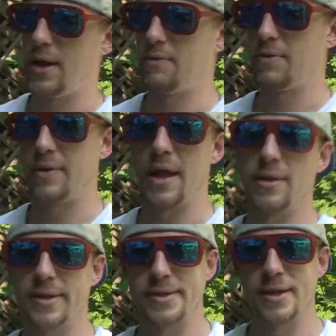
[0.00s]
and
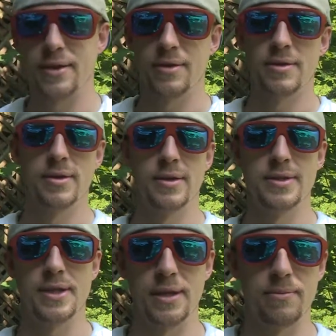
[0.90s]
relentlessly
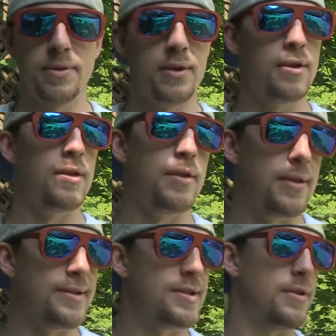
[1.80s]
seem
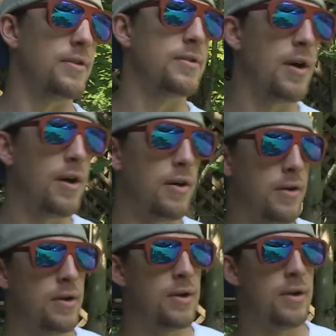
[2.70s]
to still
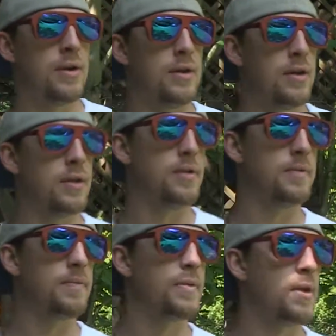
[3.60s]
call
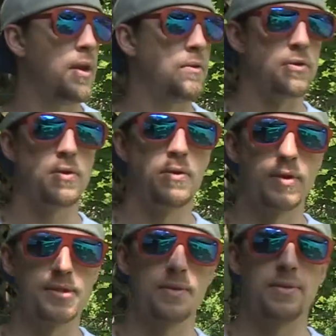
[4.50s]

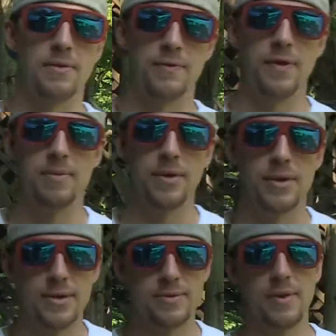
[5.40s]
recording something filming,
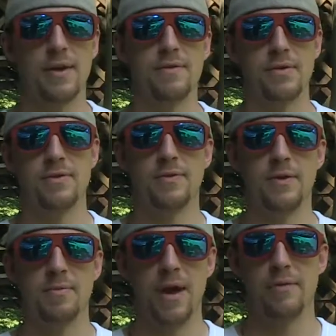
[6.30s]
because we haven't used
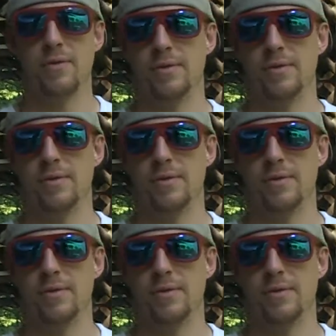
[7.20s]
film ever.